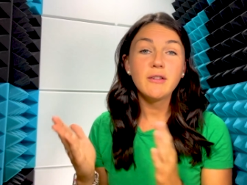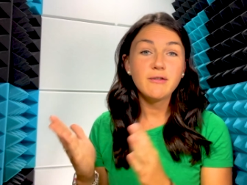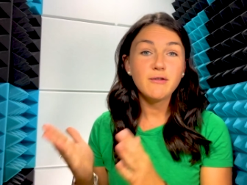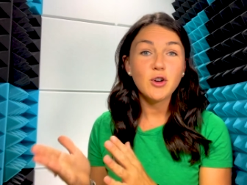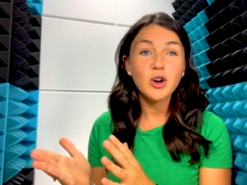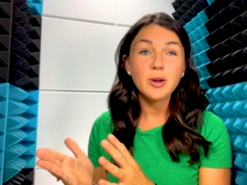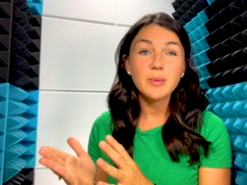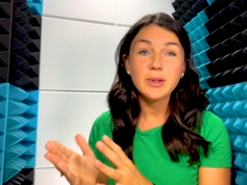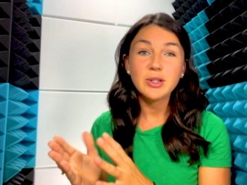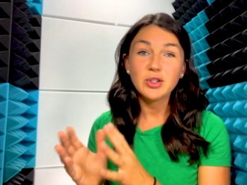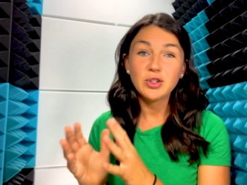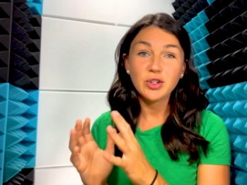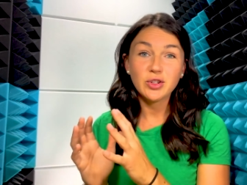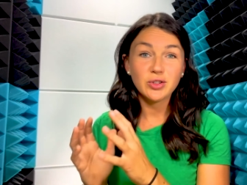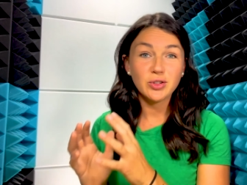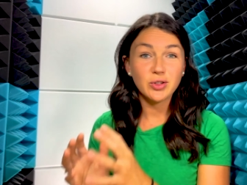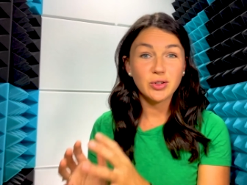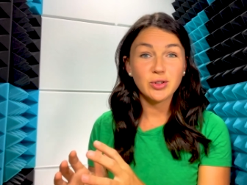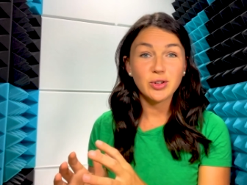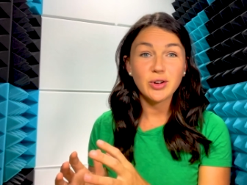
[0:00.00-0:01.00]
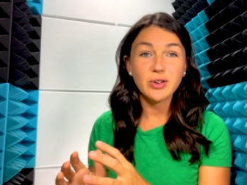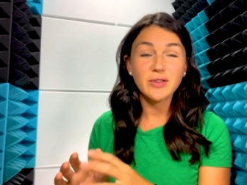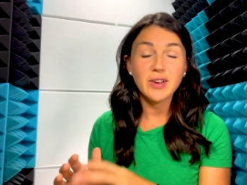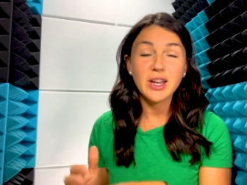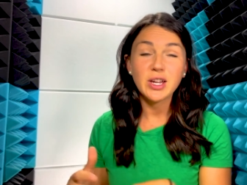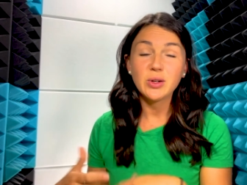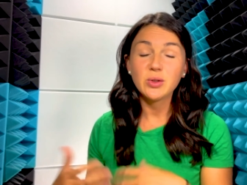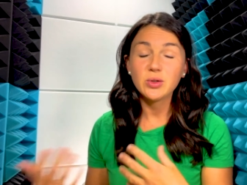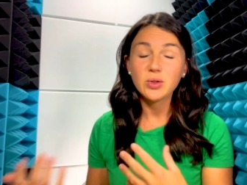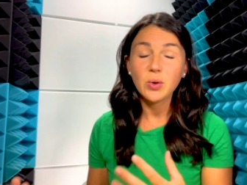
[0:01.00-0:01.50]
a form is just a survey.
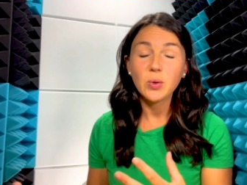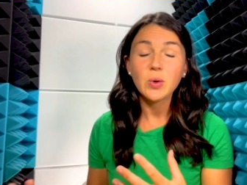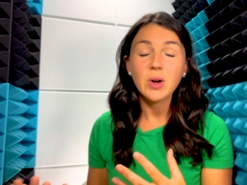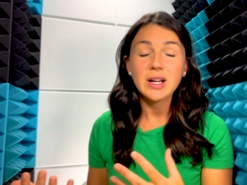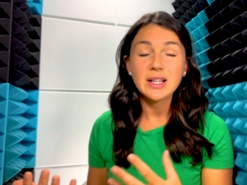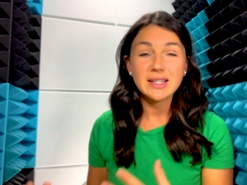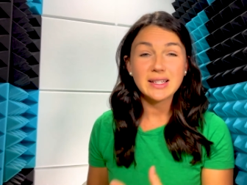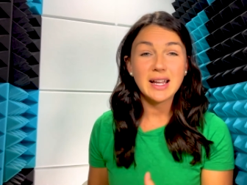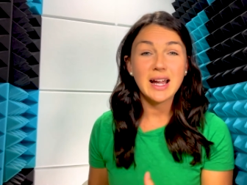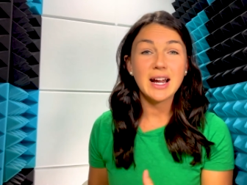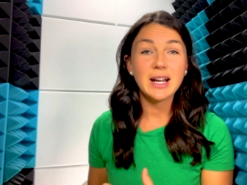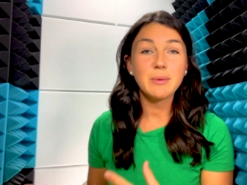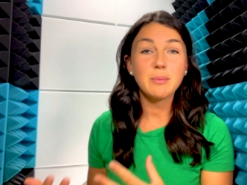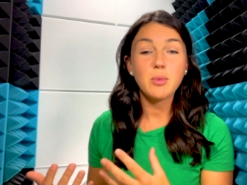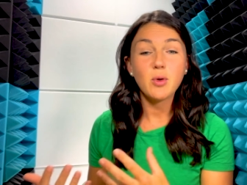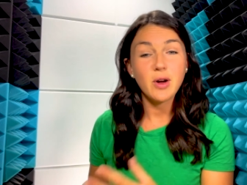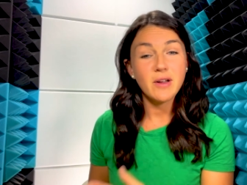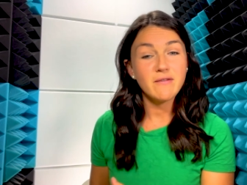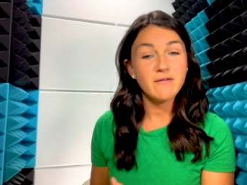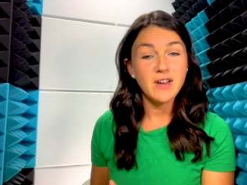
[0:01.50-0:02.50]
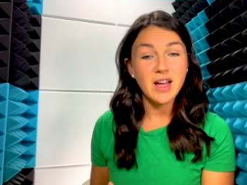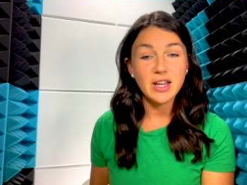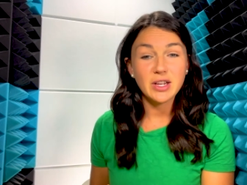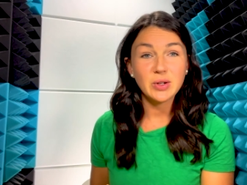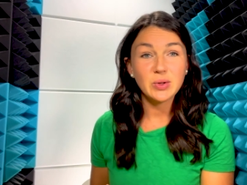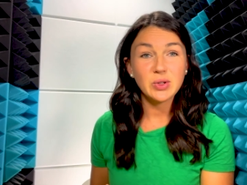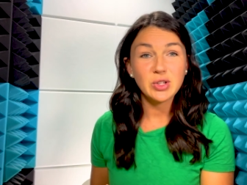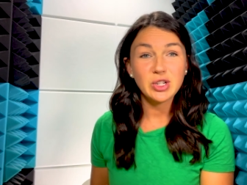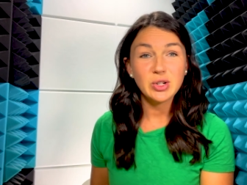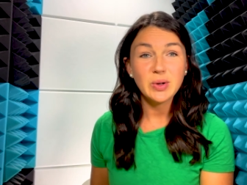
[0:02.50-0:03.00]
You don't assign point
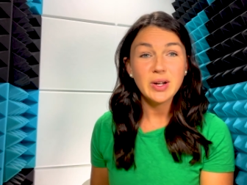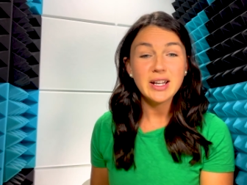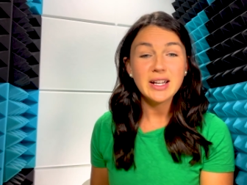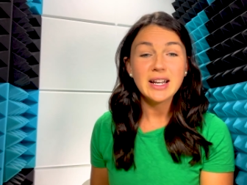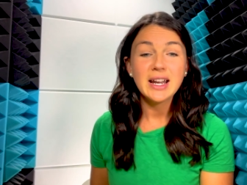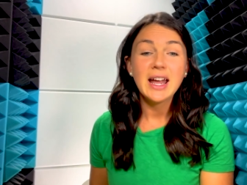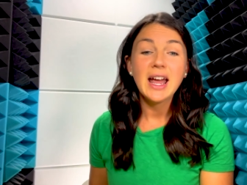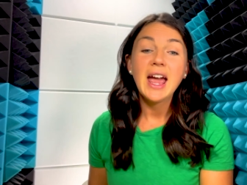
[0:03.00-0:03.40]
values to it.